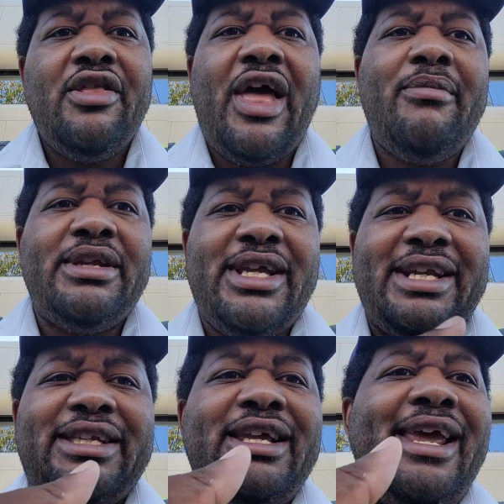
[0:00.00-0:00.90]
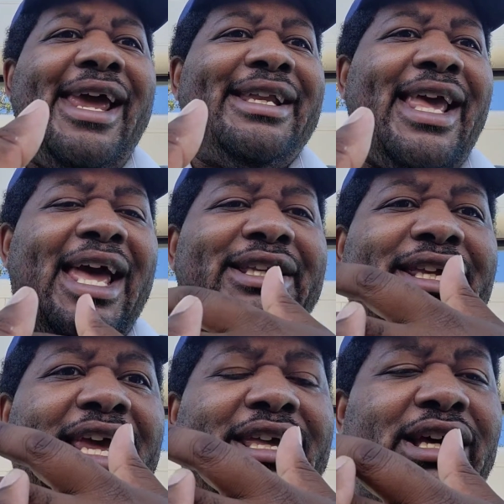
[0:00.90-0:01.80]
That means it can
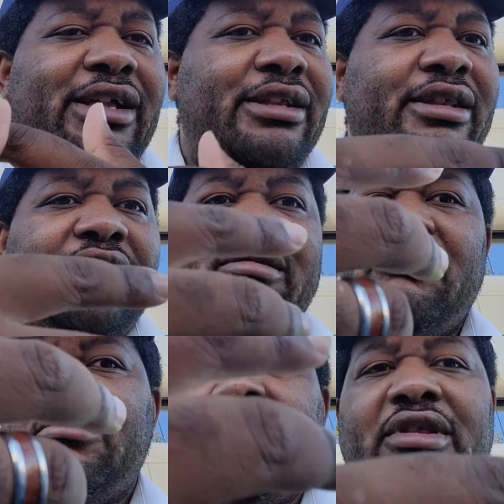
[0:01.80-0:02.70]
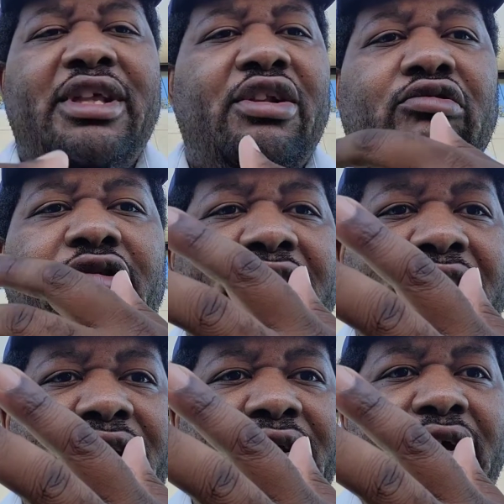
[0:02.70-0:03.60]
take a little
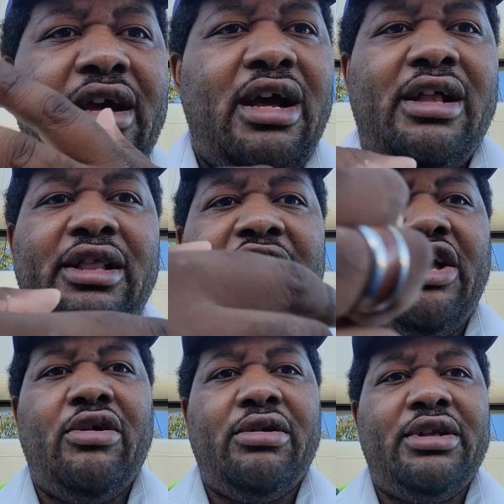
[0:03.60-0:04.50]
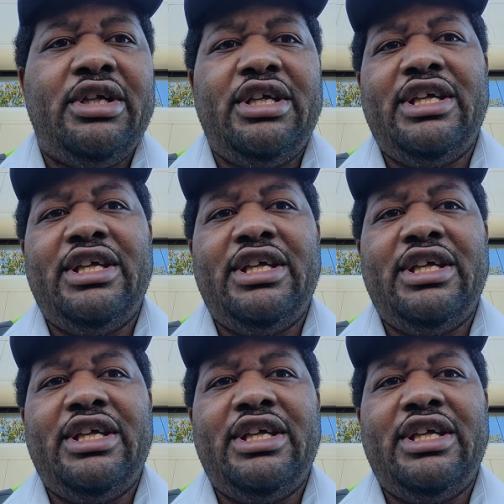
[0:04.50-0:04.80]
rain, a little